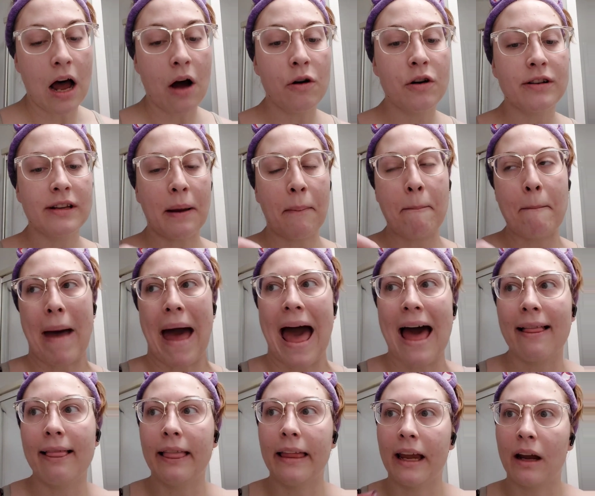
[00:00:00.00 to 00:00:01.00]
would use a
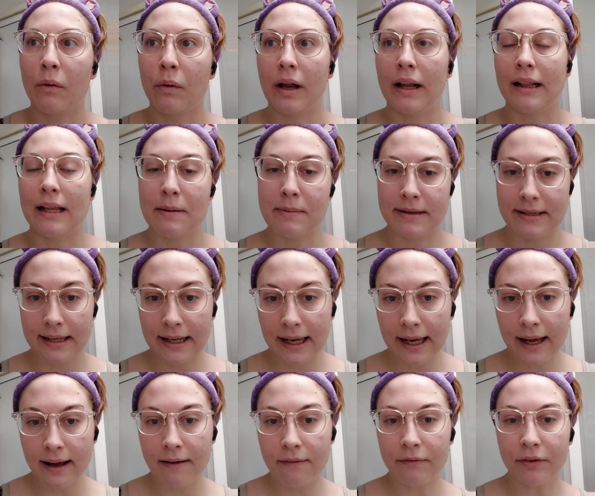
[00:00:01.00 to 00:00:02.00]
matte liquid
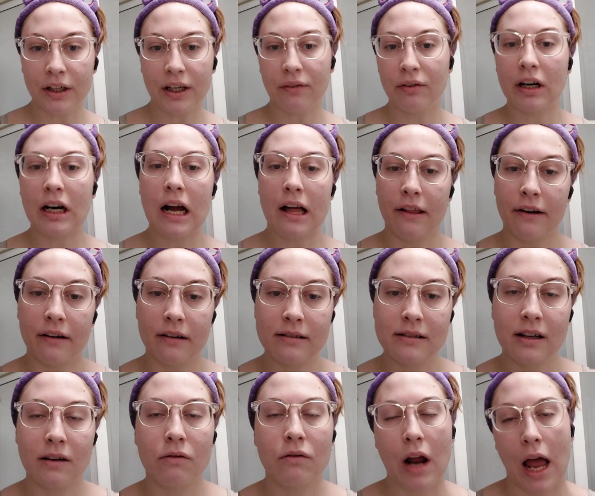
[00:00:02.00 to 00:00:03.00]
lipstick for different
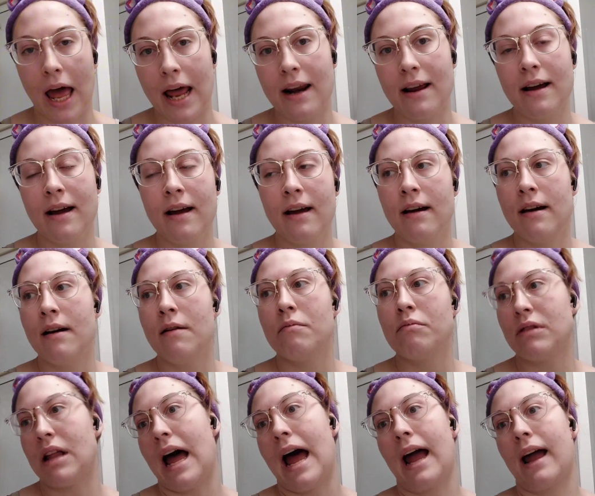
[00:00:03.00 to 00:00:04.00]
colors like red,
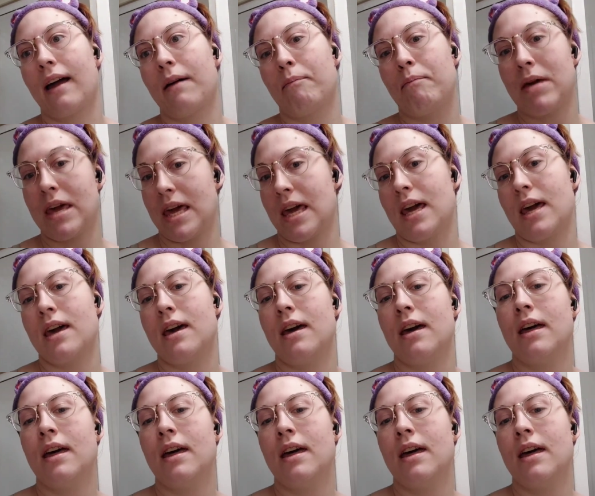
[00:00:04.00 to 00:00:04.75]
black, pink,